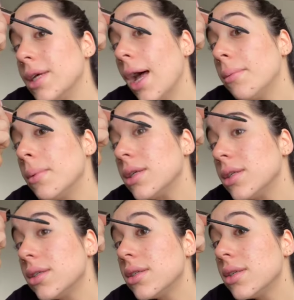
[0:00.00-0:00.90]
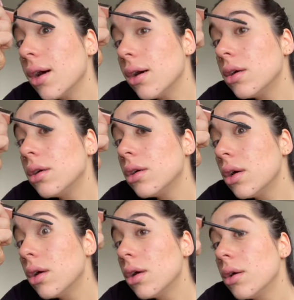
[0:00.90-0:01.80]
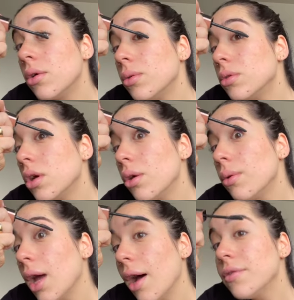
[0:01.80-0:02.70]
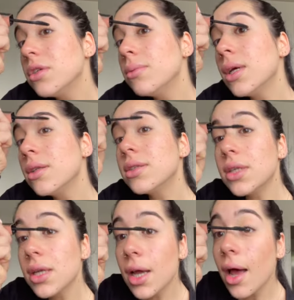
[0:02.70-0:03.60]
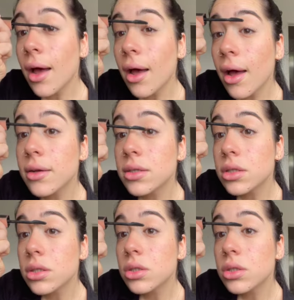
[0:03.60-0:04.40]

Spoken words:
dad and my sister. So we have to be in the city at